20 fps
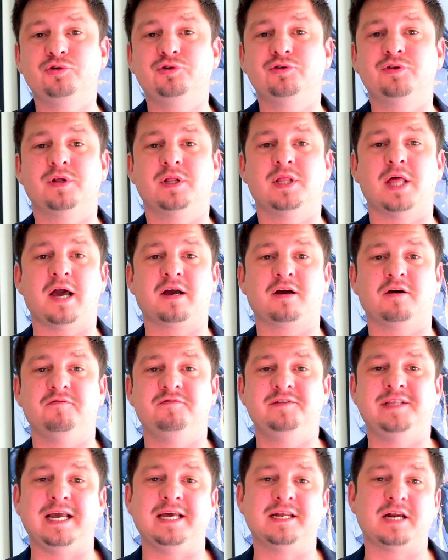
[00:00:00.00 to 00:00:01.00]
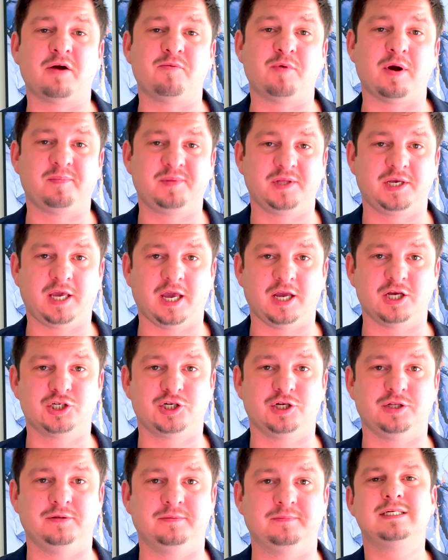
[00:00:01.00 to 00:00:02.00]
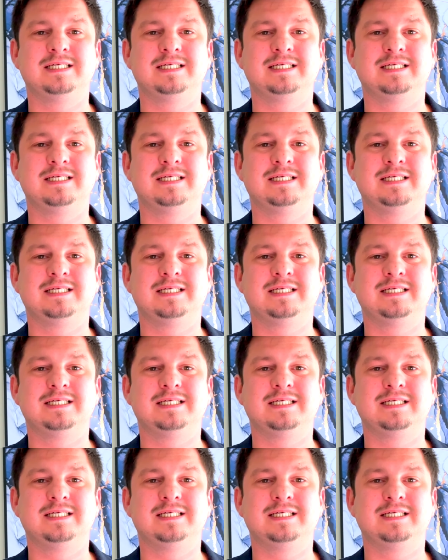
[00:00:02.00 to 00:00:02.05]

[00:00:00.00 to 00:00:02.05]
to the lack of data replication.